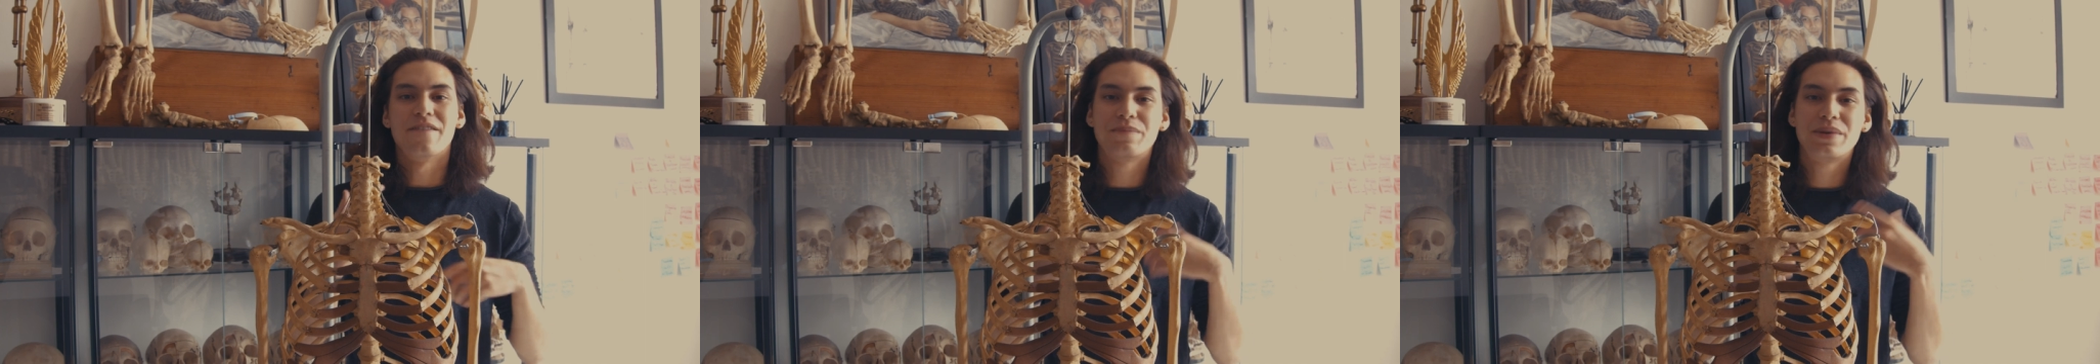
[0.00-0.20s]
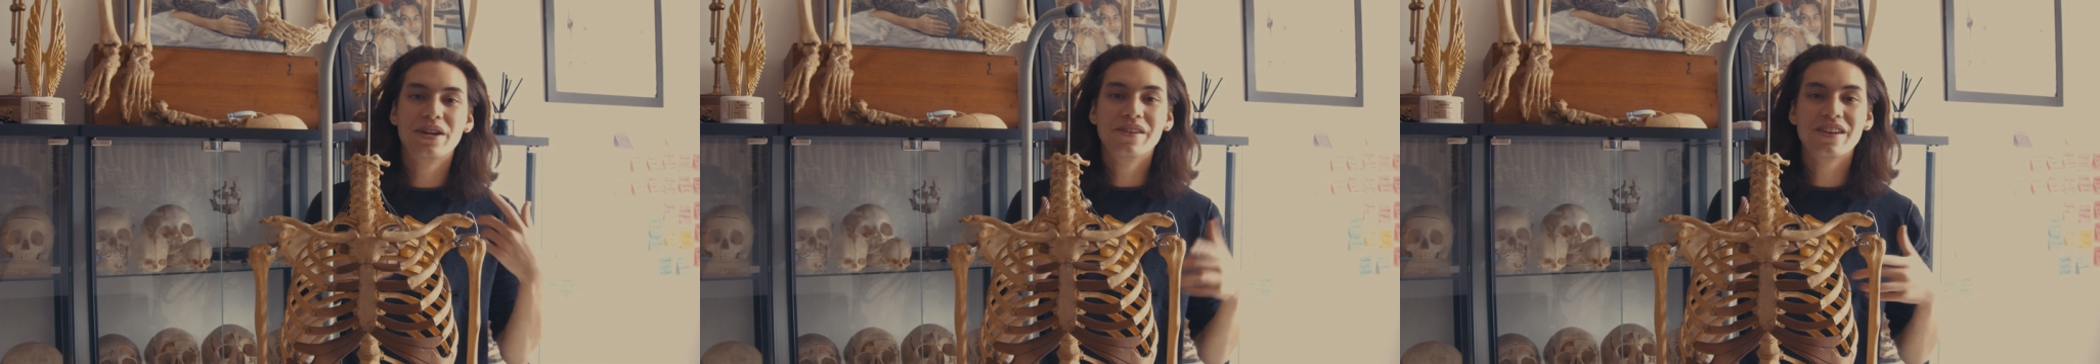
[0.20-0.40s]

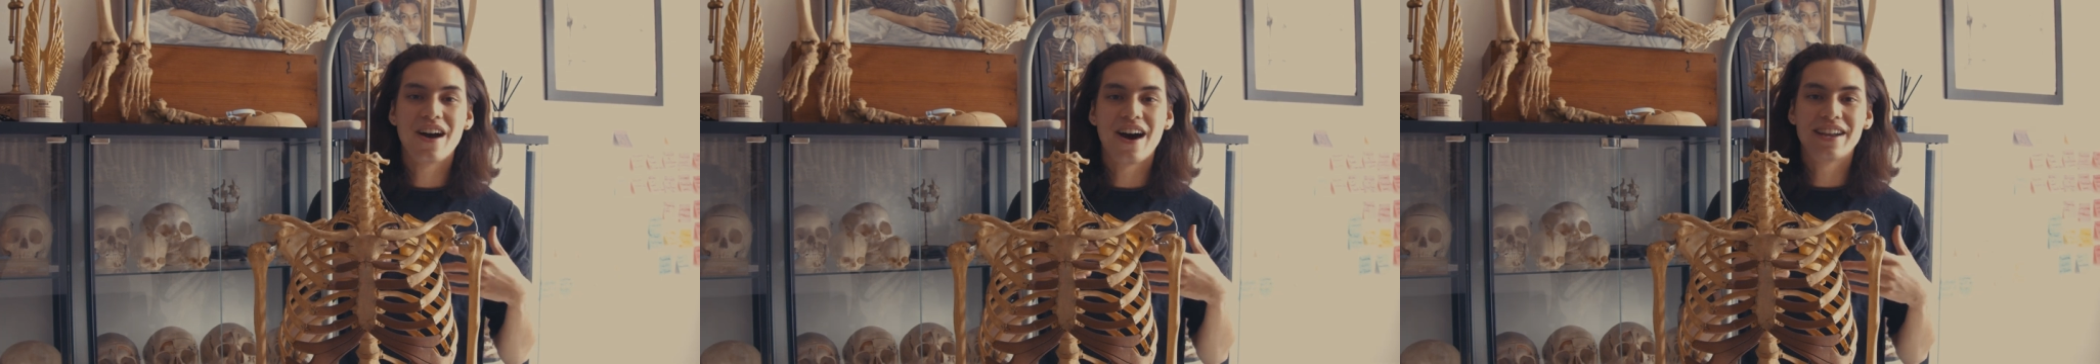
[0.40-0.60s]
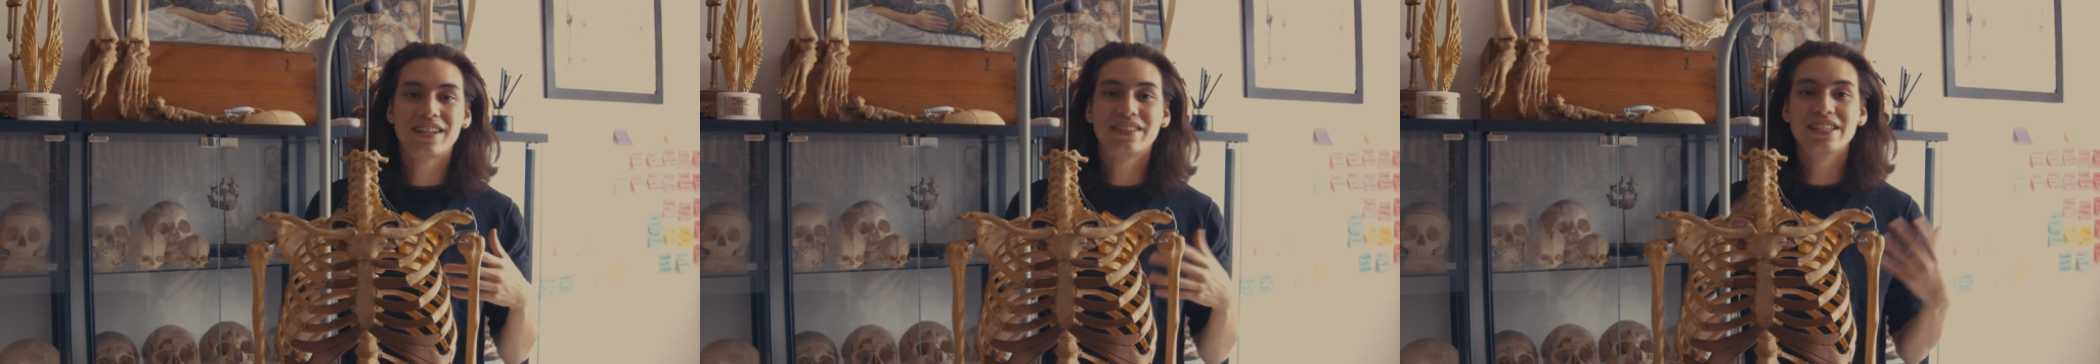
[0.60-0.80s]
I've
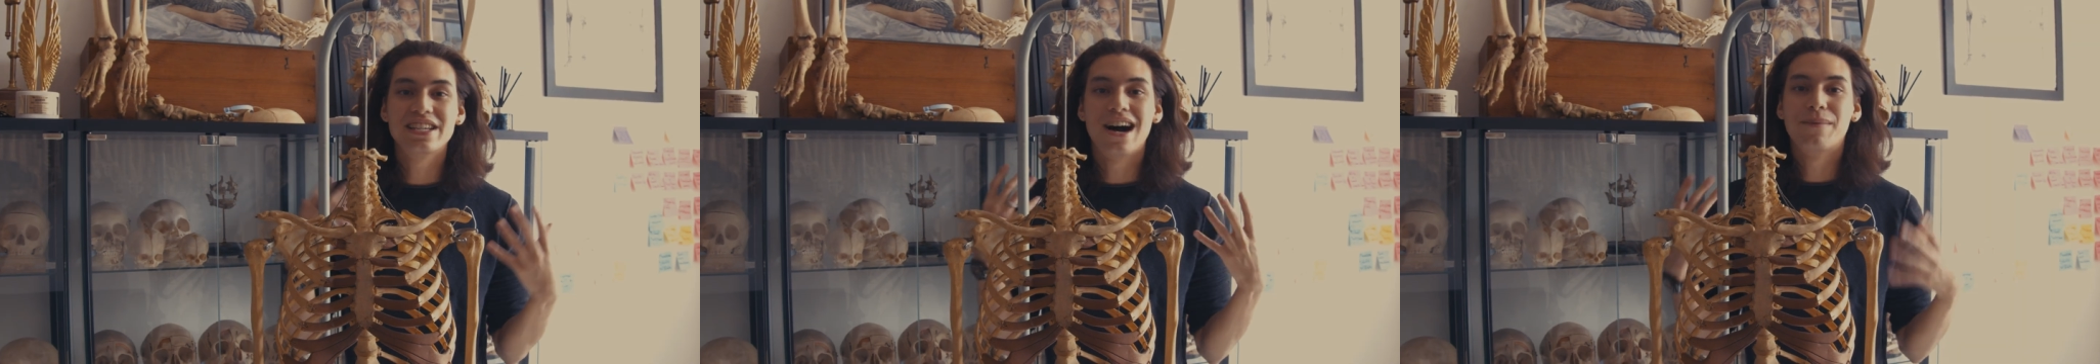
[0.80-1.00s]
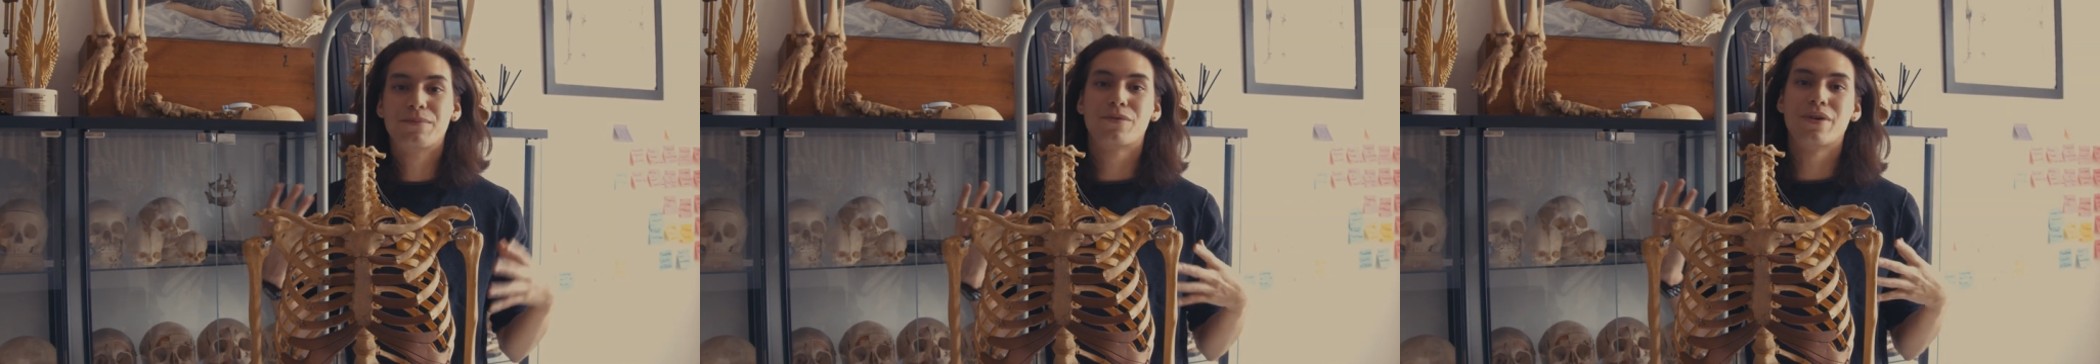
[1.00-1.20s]
periodically
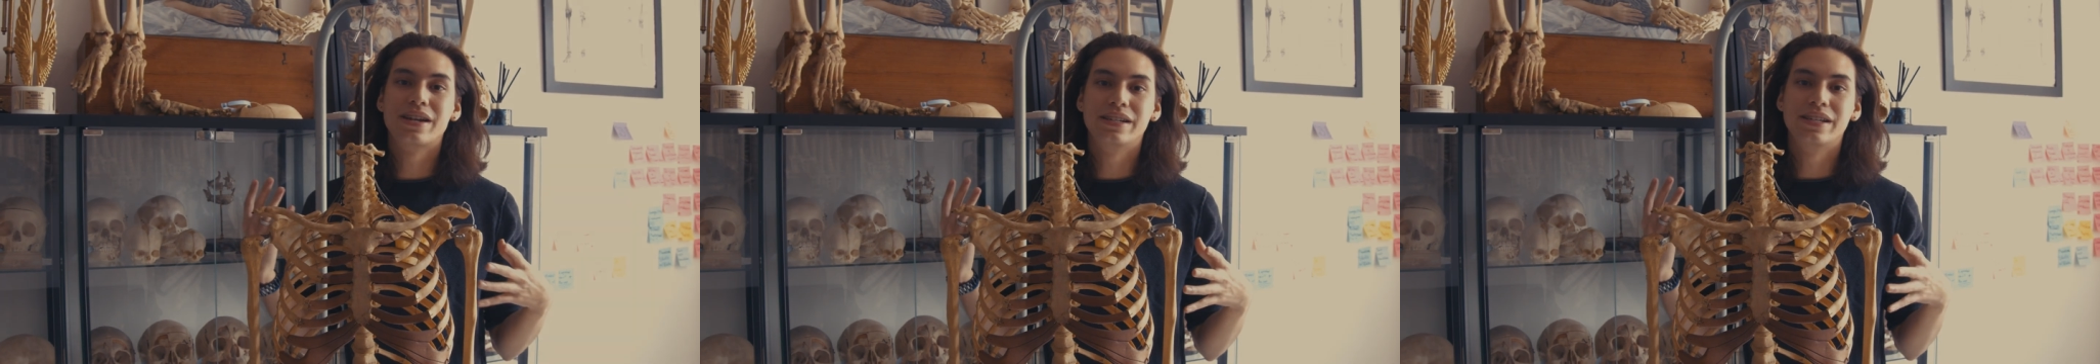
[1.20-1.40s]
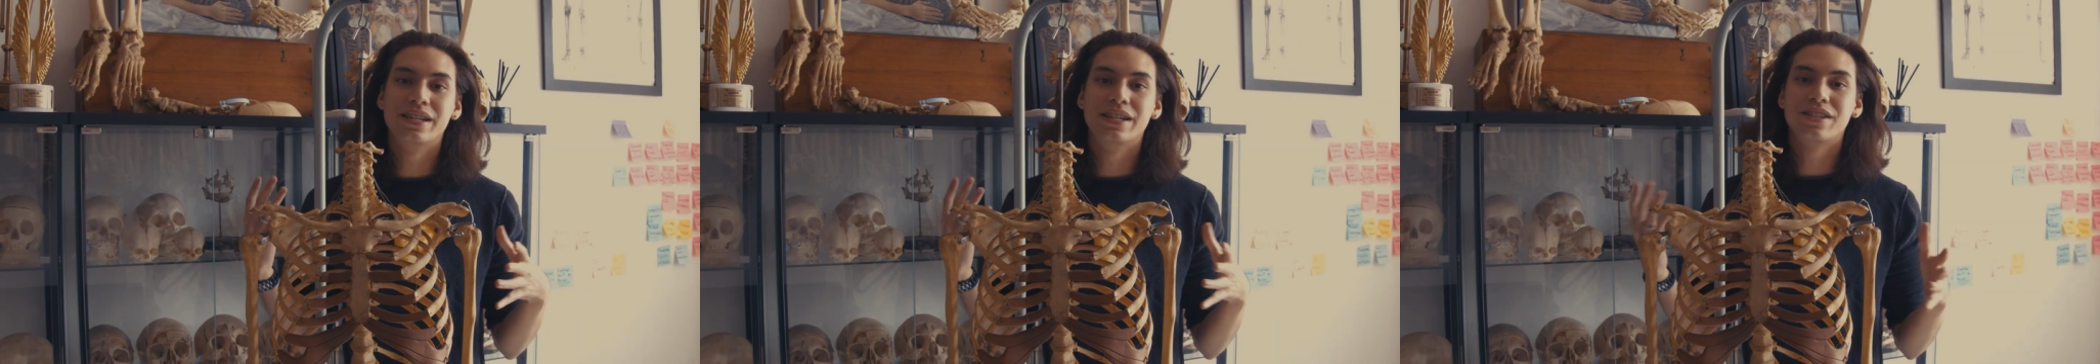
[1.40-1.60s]

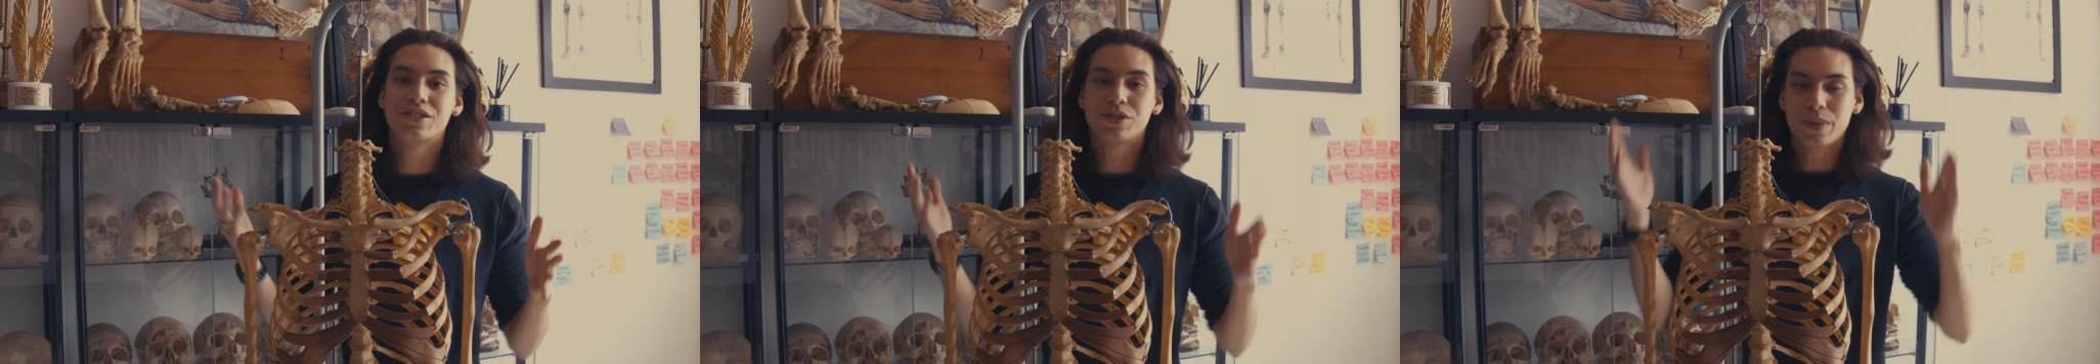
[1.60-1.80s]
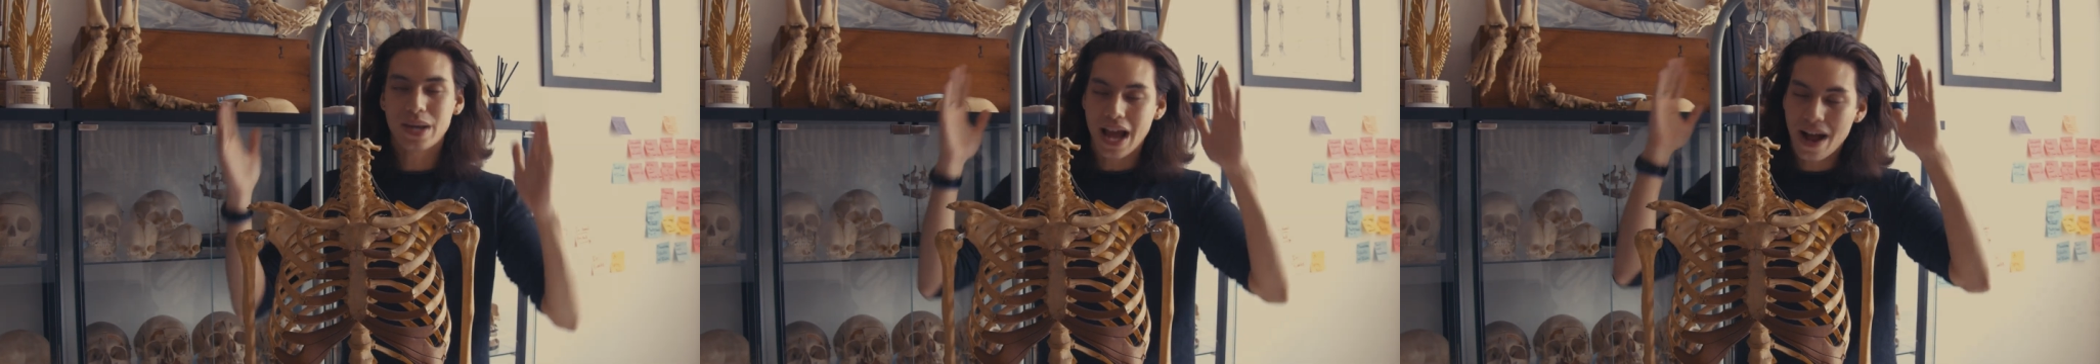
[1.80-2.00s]
upgraded it
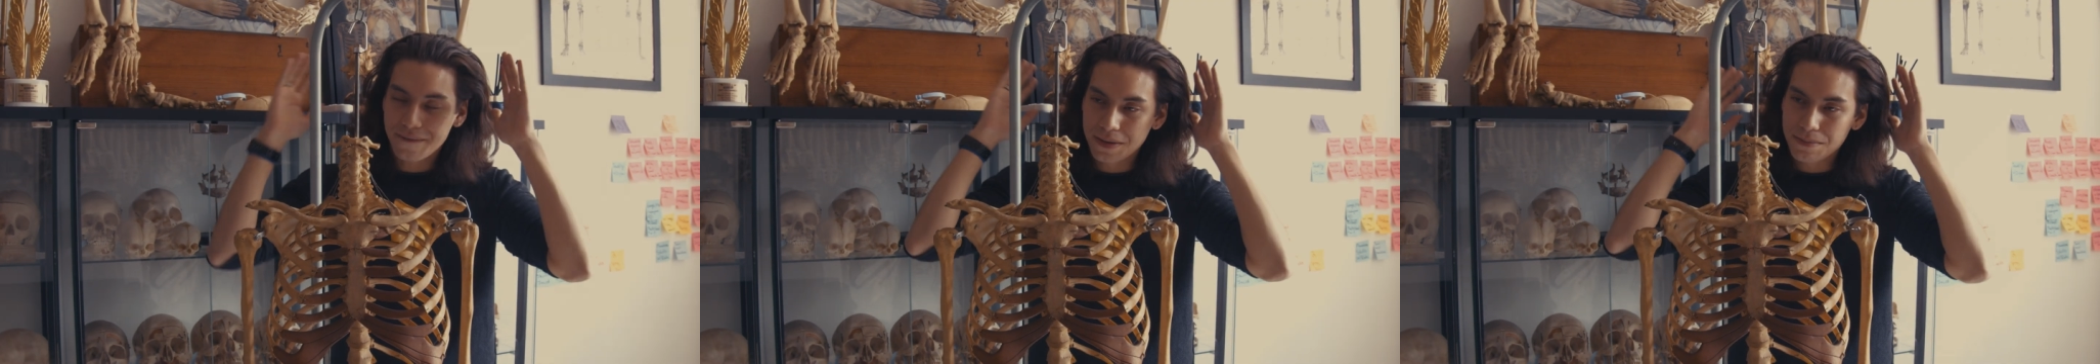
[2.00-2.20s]
so we have